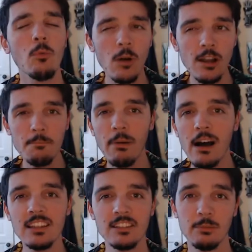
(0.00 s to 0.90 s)
One
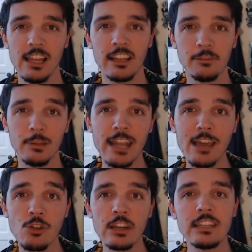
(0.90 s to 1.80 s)
possible
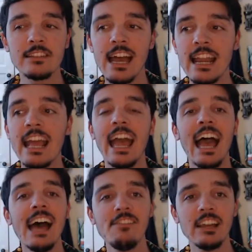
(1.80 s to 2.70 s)
explanation is that
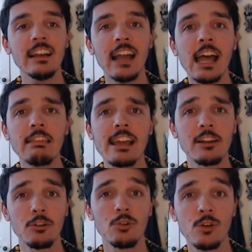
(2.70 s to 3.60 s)
having a guy like
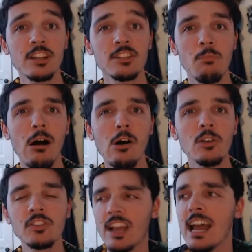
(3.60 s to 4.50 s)
Chris
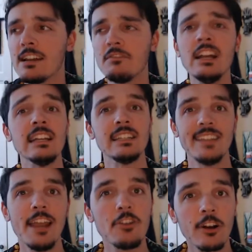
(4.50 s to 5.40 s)
Smalls kind of
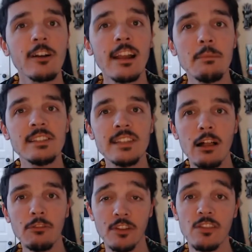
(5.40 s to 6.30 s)
center
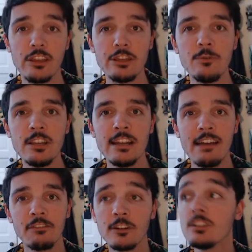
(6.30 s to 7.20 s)
himself in the union
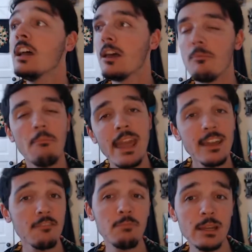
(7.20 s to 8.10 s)
effort may
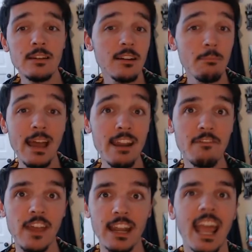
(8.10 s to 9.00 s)
have been a benefit,